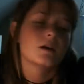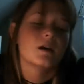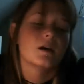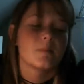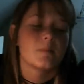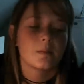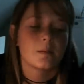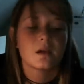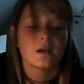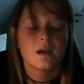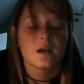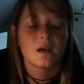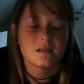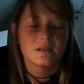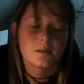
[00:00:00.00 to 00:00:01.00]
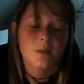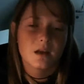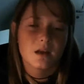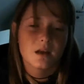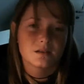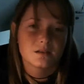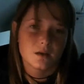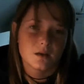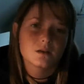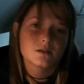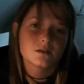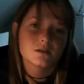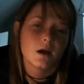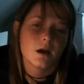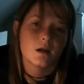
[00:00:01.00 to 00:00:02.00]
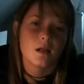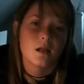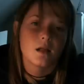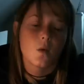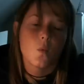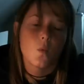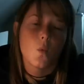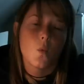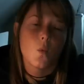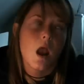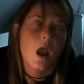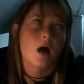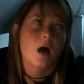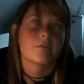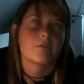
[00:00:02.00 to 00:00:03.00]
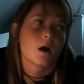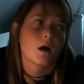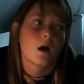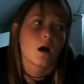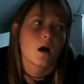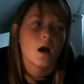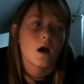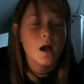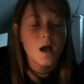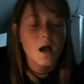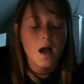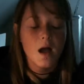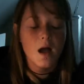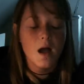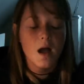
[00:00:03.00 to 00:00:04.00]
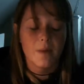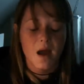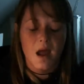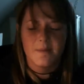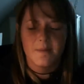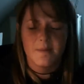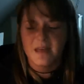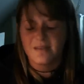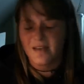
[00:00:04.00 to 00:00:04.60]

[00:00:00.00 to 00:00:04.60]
Maybe he could get some kind of surgery or whatever, but I mean